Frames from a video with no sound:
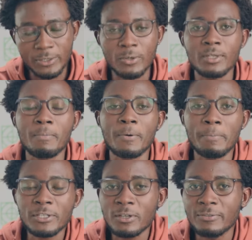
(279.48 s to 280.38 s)
You know, the
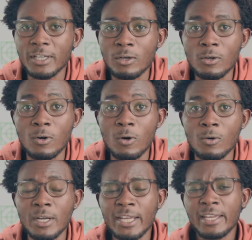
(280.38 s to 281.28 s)
proportion of the
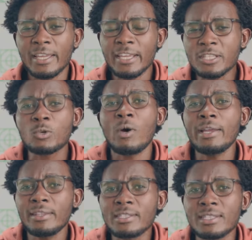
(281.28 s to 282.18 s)
logo is
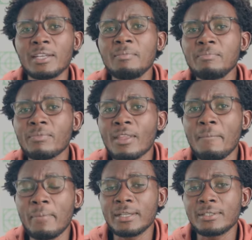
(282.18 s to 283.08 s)
quite the same.
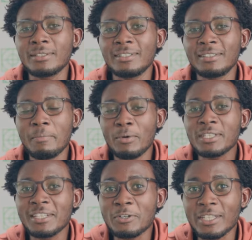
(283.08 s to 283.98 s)
But the
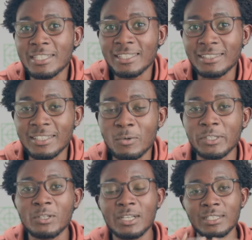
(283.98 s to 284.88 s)
most interesting thing when
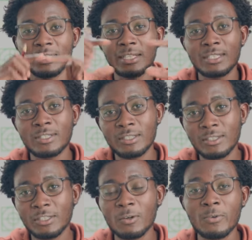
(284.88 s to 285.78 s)
you look at that,
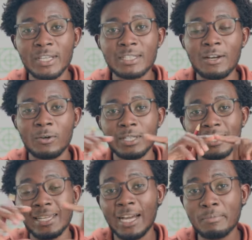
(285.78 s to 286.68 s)
you know, rectangle
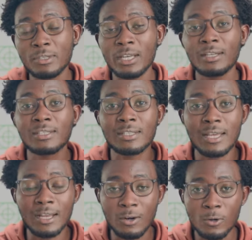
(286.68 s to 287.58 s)
that encapsulates
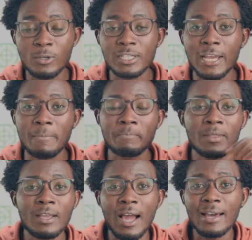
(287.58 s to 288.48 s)
the logotype,
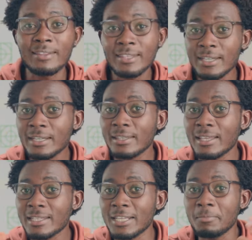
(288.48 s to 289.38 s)
I think
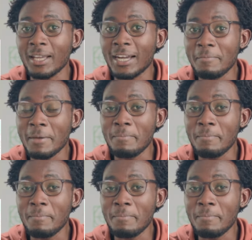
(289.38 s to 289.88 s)
this has become